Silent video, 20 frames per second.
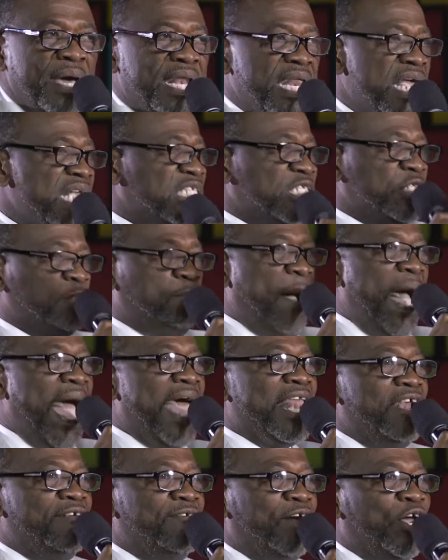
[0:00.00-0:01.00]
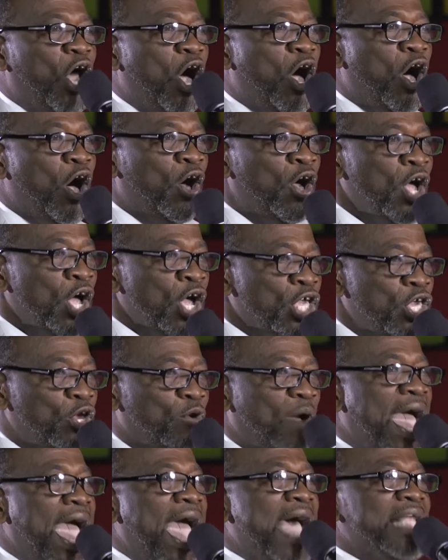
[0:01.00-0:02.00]
But in spite of it all,
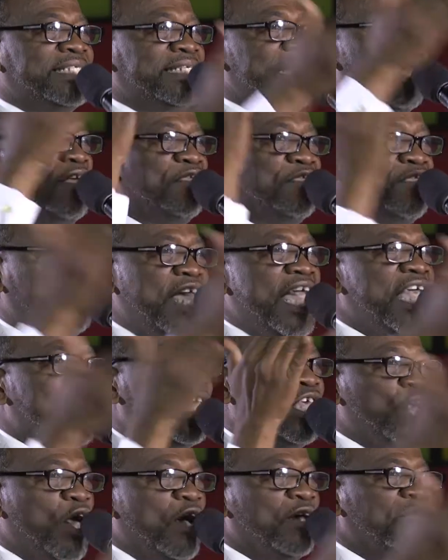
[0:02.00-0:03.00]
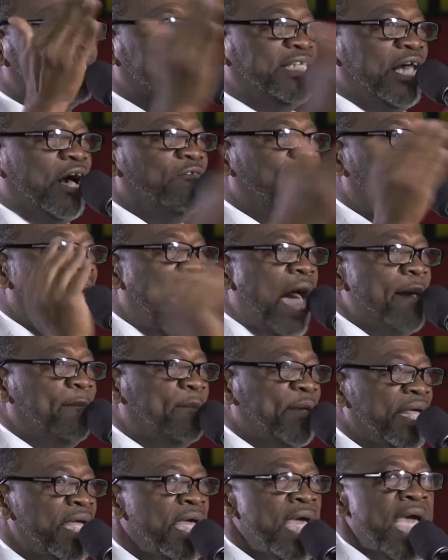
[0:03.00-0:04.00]
you had to think yourself
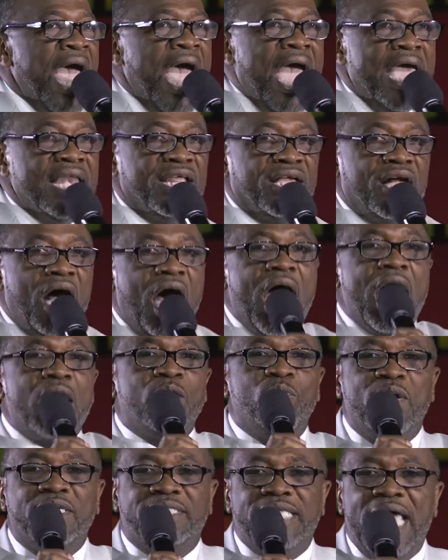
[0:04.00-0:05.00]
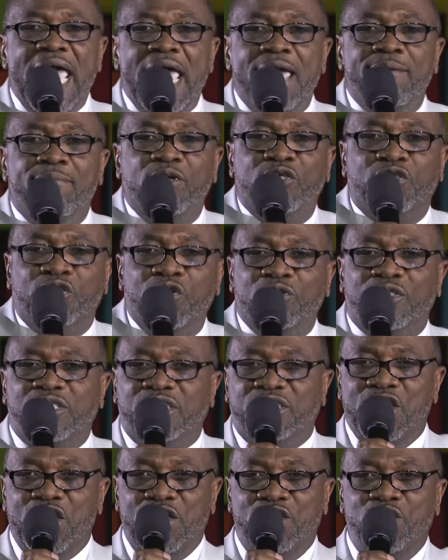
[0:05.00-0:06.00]
happy. And God was able to
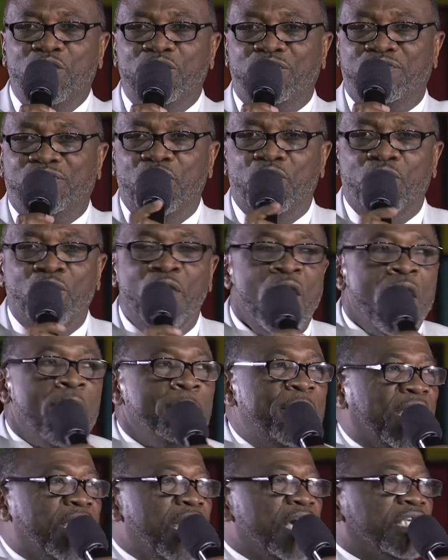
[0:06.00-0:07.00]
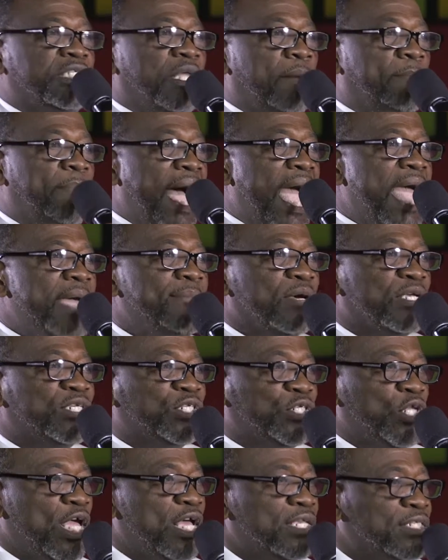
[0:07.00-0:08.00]
see you through, because the Bible
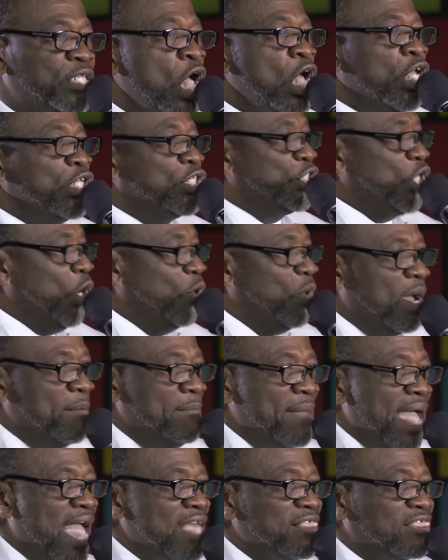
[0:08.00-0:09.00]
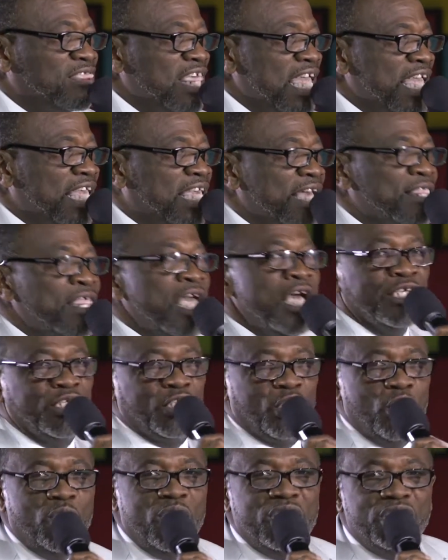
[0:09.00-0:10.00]
says, "So a man thinketh,
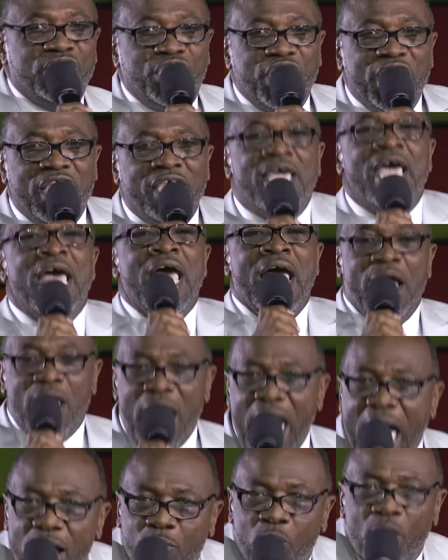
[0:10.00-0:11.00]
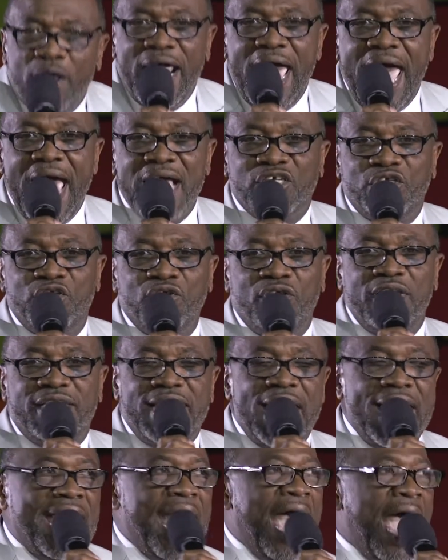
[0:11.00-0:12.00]
so is he." I want to ask you
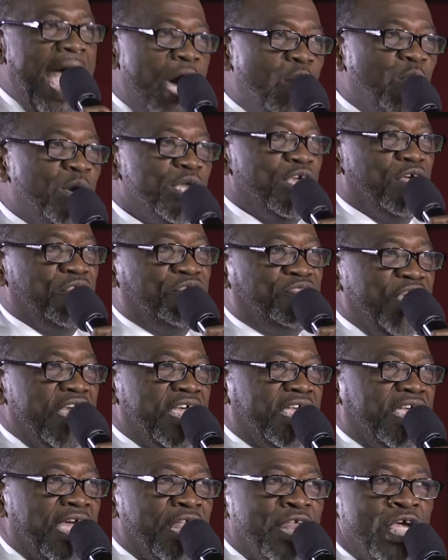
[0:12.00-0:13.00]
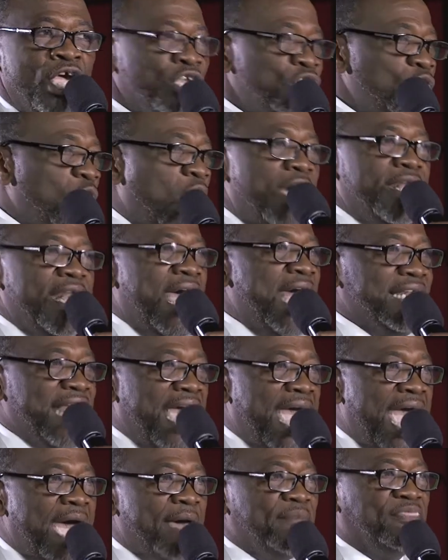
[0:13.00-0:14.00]
today, how are you thinking? You ought not
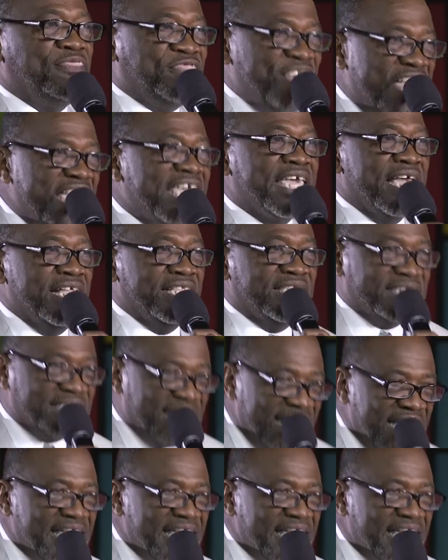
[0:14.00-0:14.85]
to have thinking.